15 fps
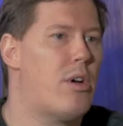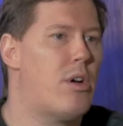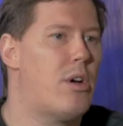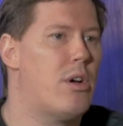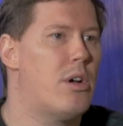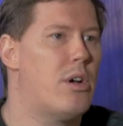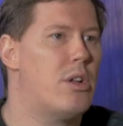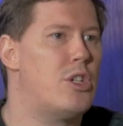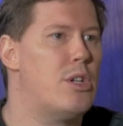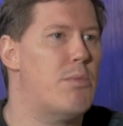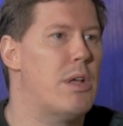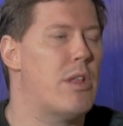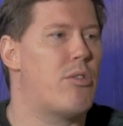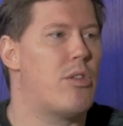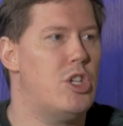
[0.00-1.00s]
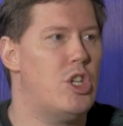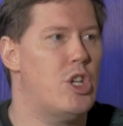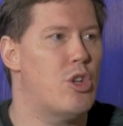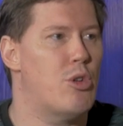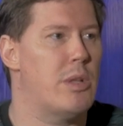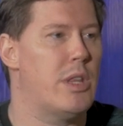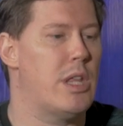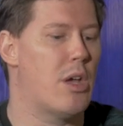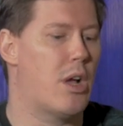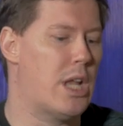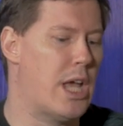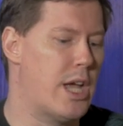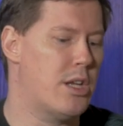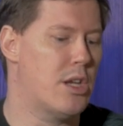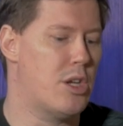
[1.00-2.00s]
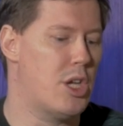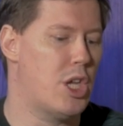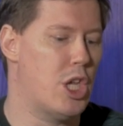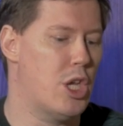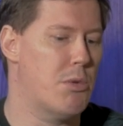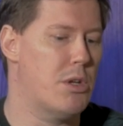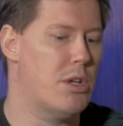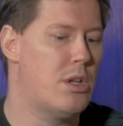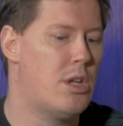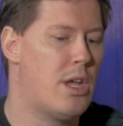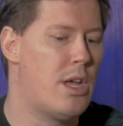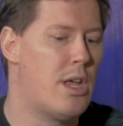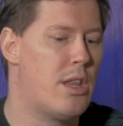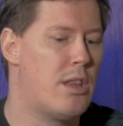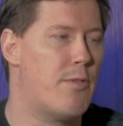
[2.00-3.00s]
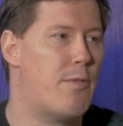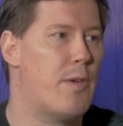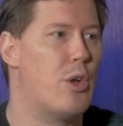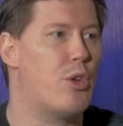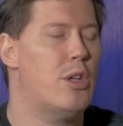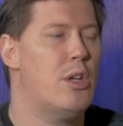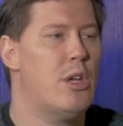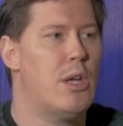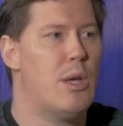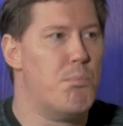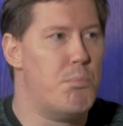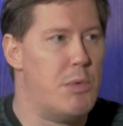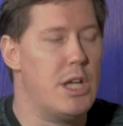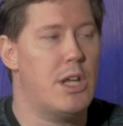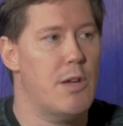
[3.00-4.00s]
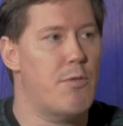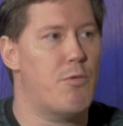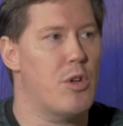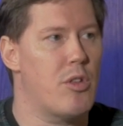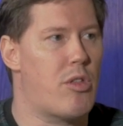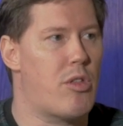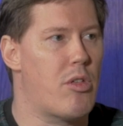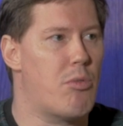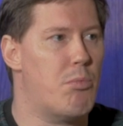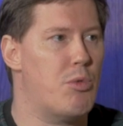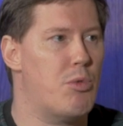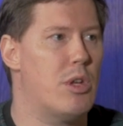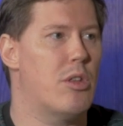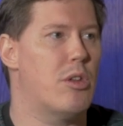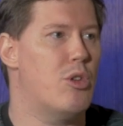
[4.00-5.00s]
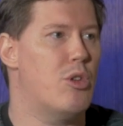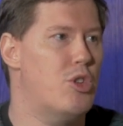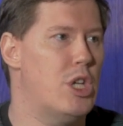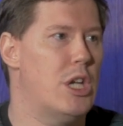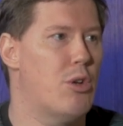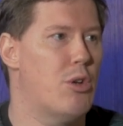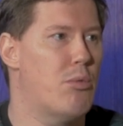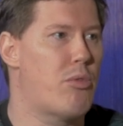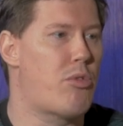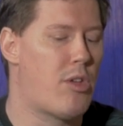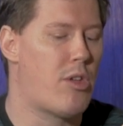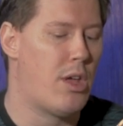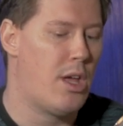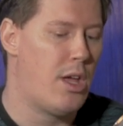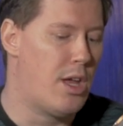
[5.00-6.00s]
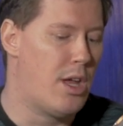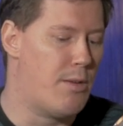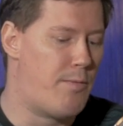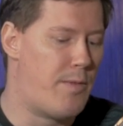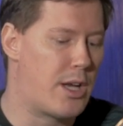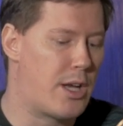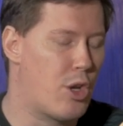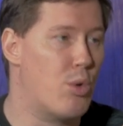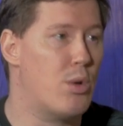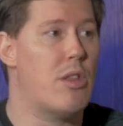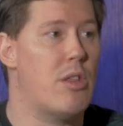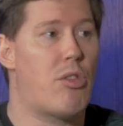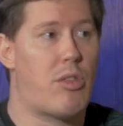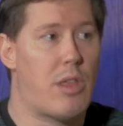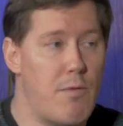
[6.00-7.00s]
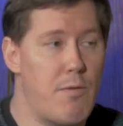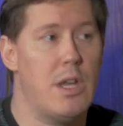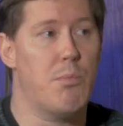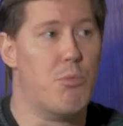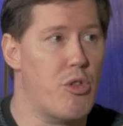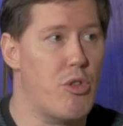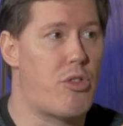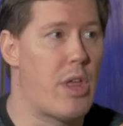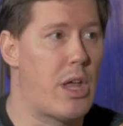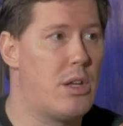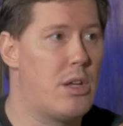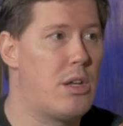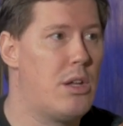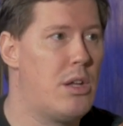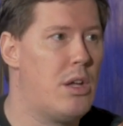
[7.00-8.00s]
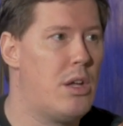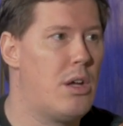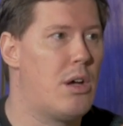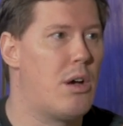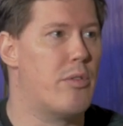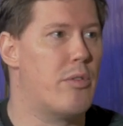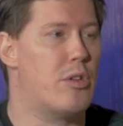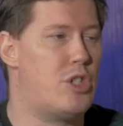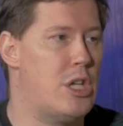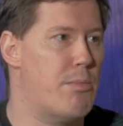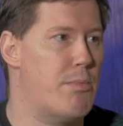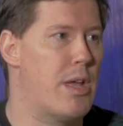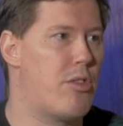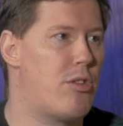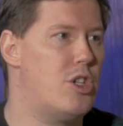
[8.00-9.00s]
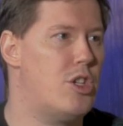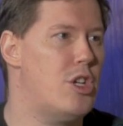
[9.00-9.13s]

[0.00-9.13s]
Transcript: uh, chimpanzee genome and they aligned it to human, they found big differences between the two genomes. In fact, only 70% of the chimpanzee